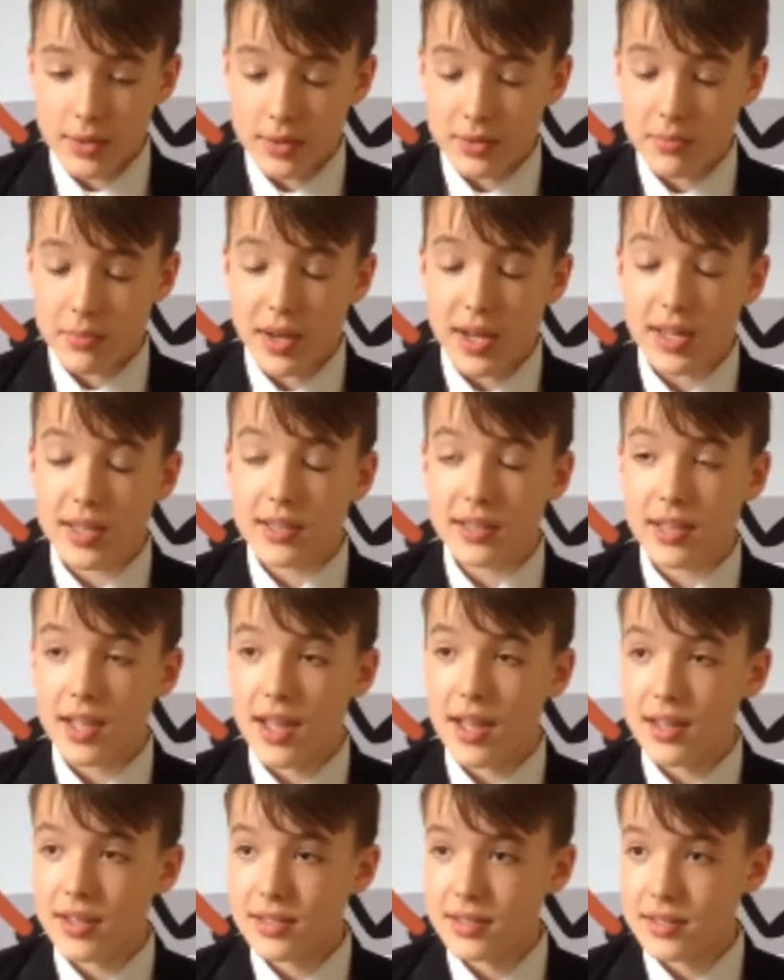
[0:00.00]
using my
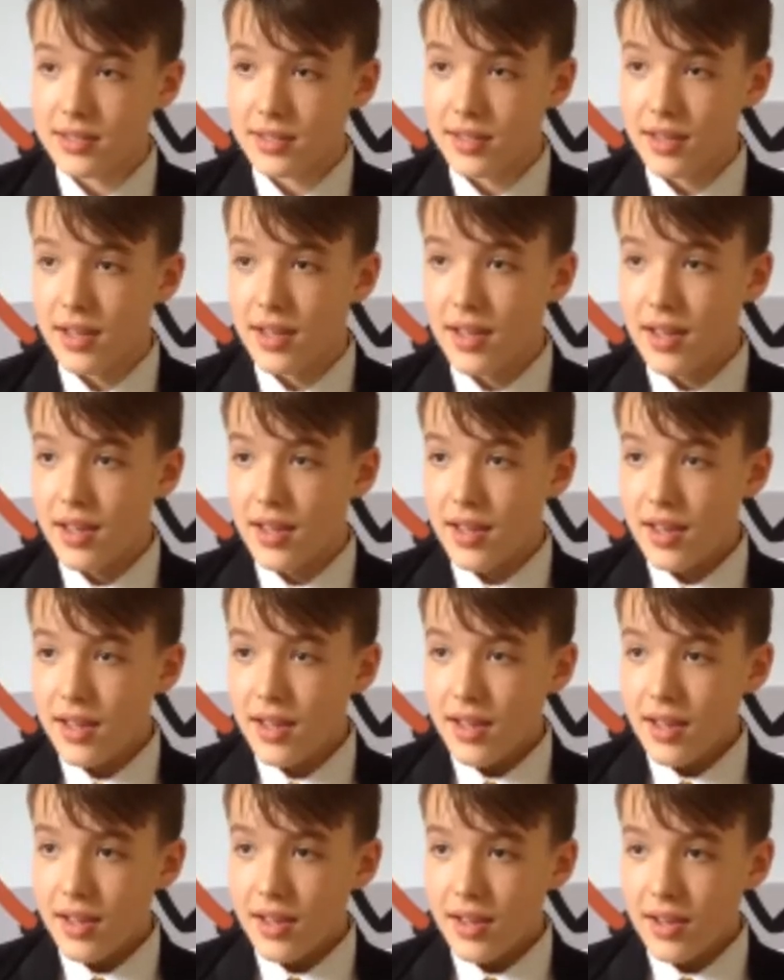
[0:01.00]
index.
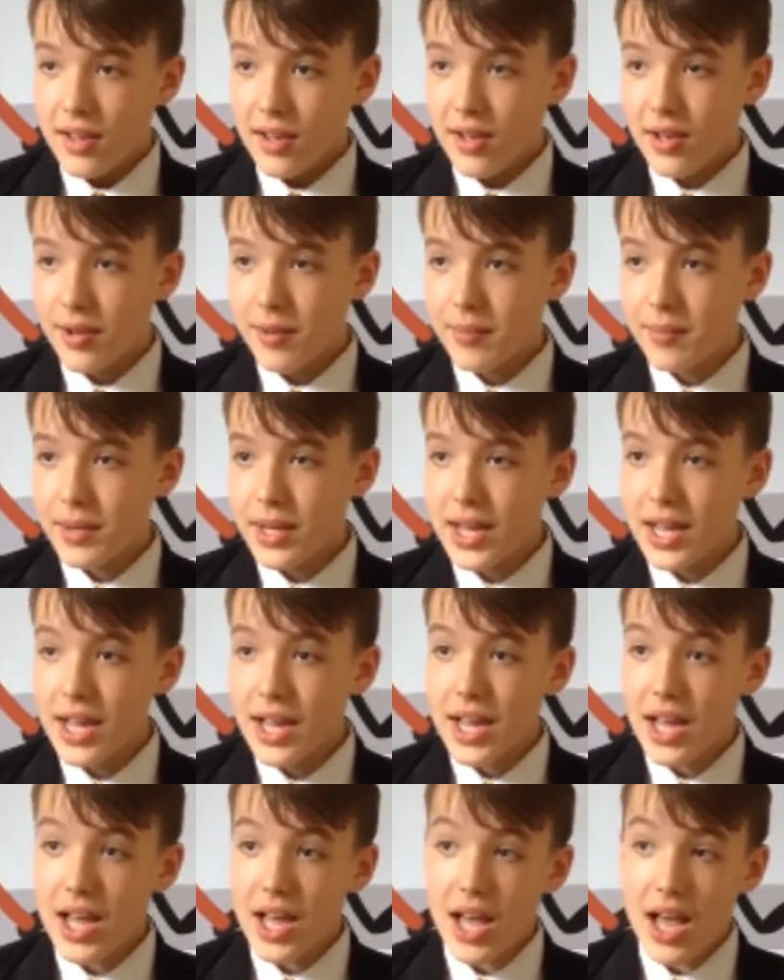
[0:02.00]
And
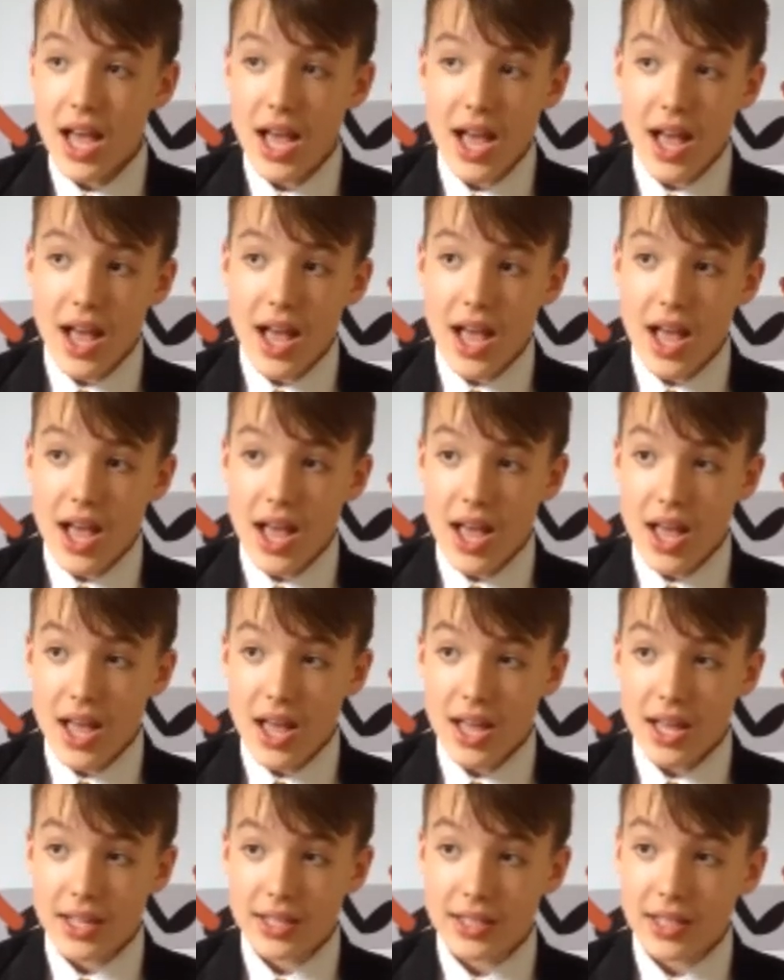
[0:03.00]

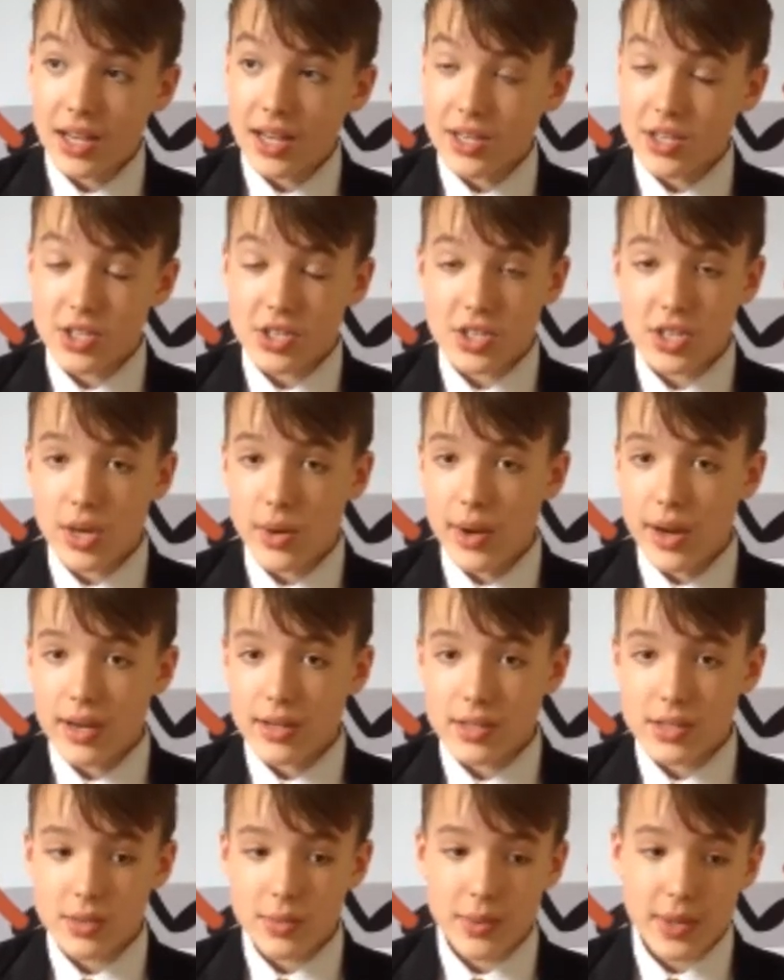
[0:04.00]
I could go
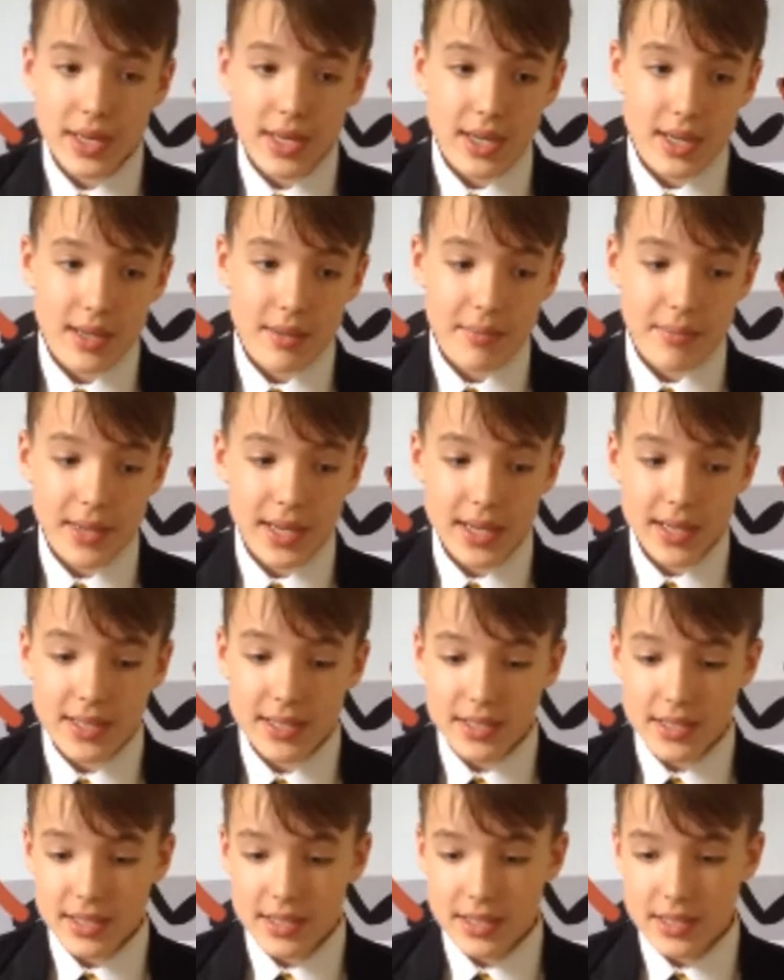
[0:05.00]
out to eat in
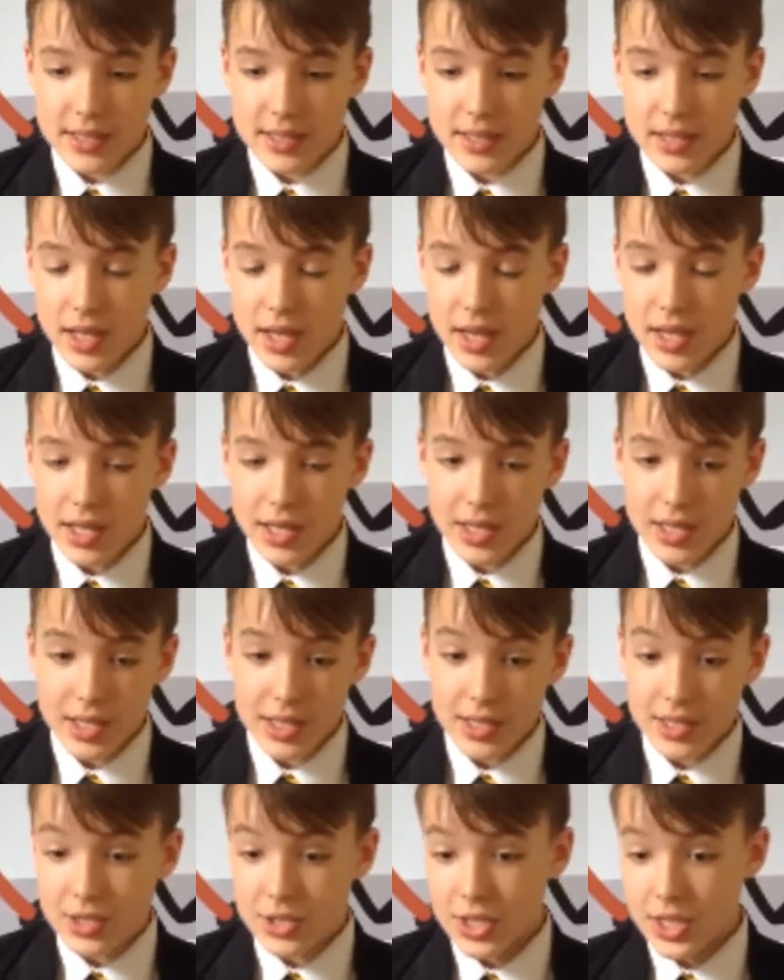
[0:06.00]
places like
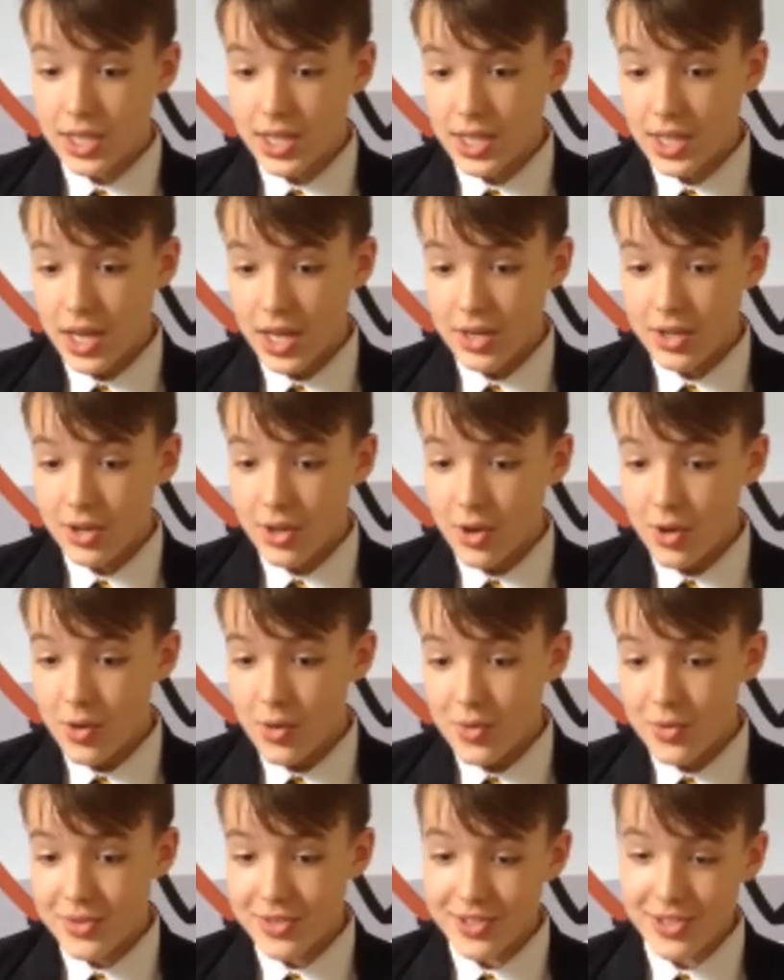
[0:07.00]
Cheeky
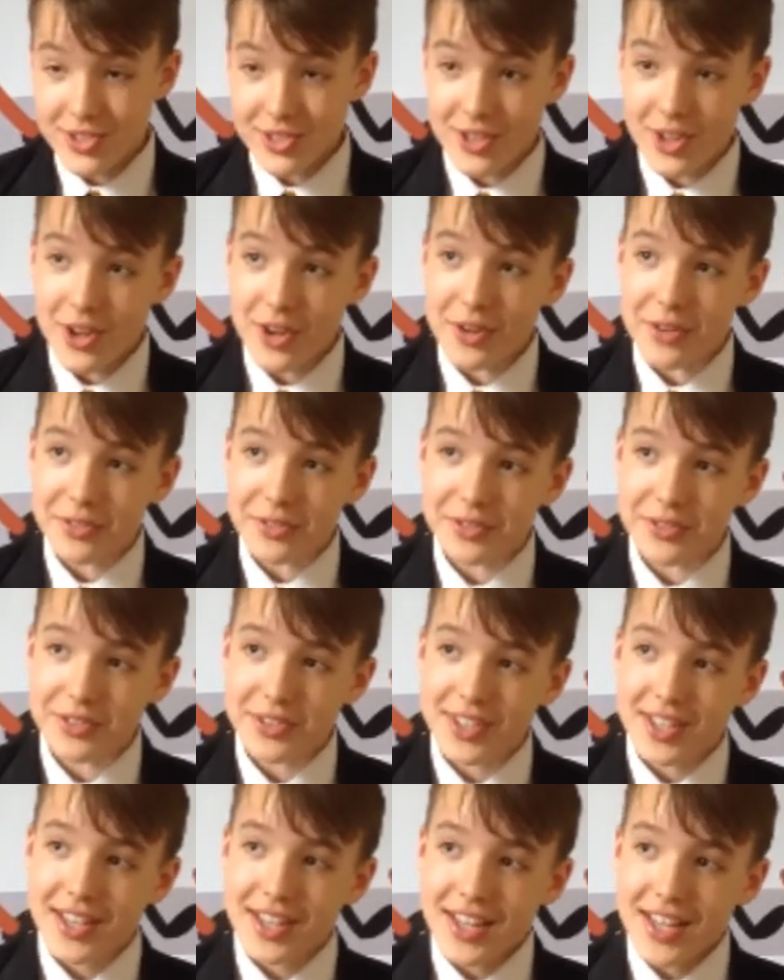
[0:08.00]
Nando's and stuff,
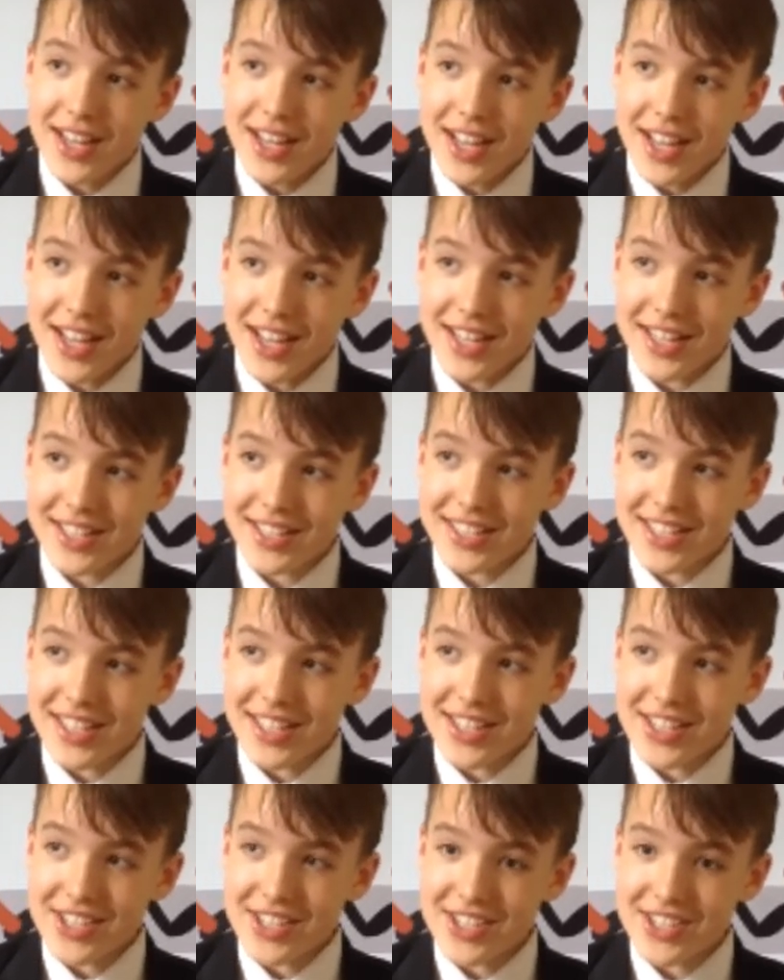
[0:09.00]
and
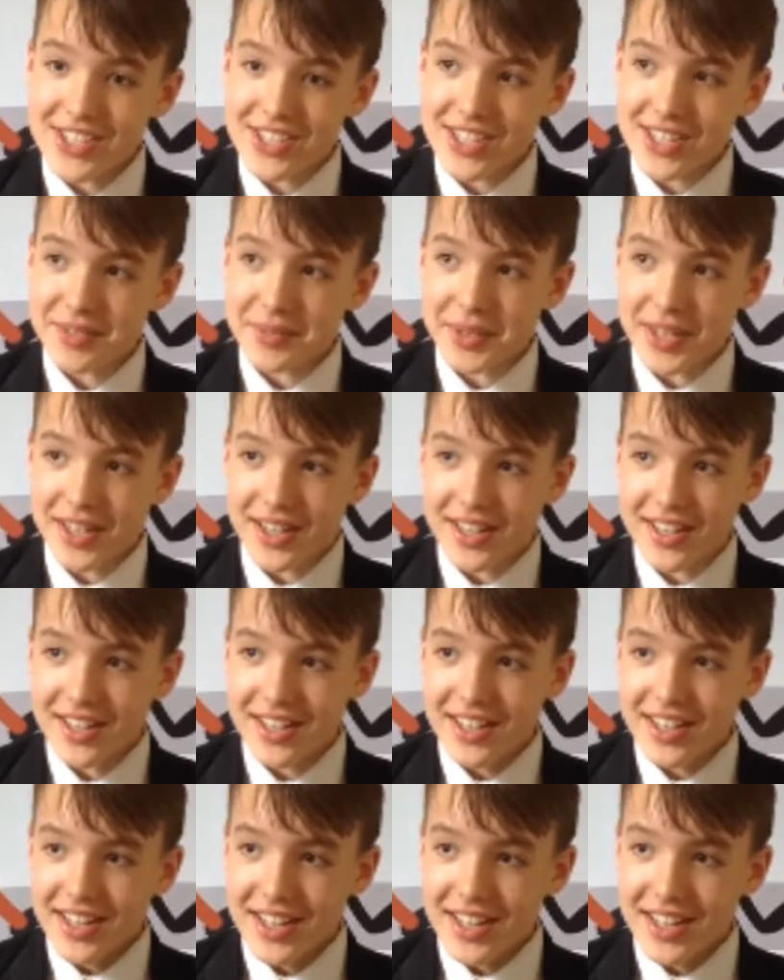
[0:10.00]
the cinema,